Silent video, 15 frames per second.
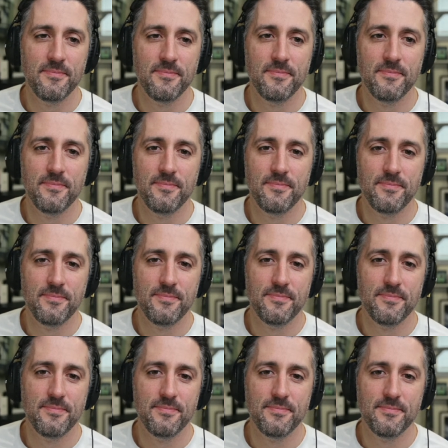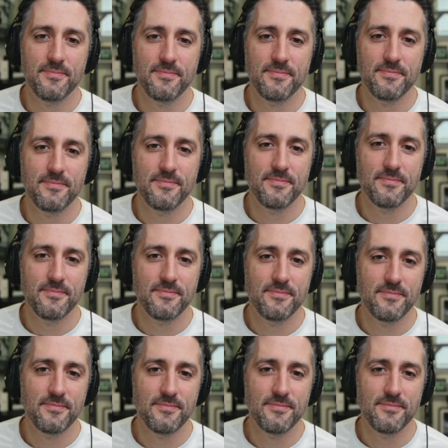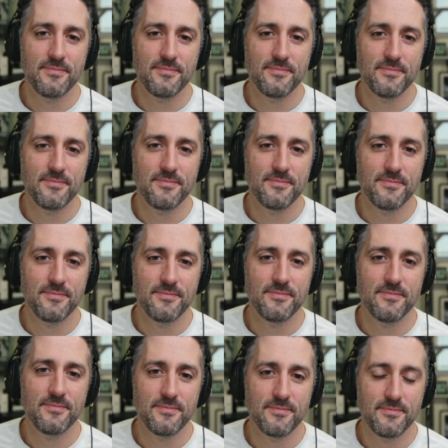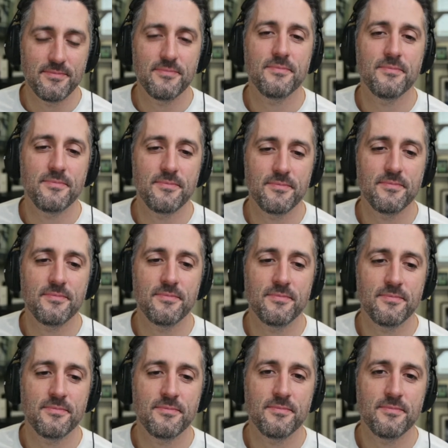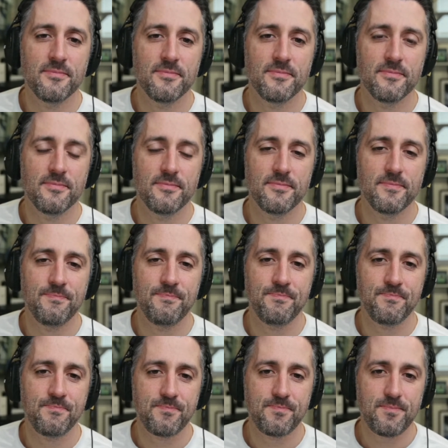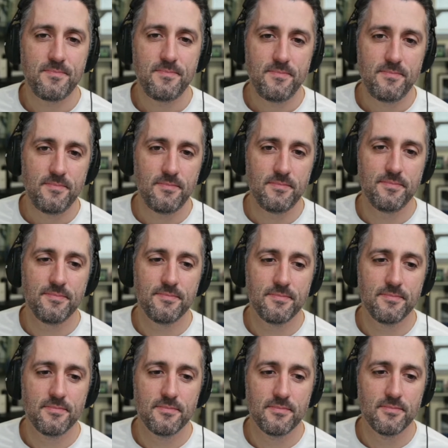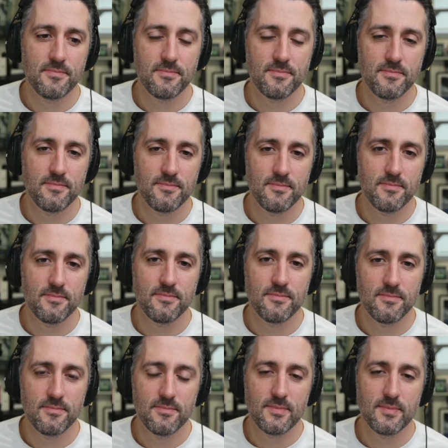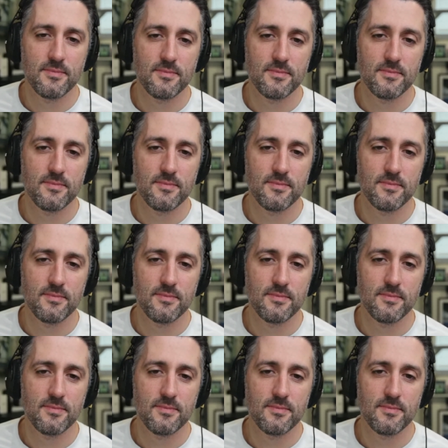[no speech]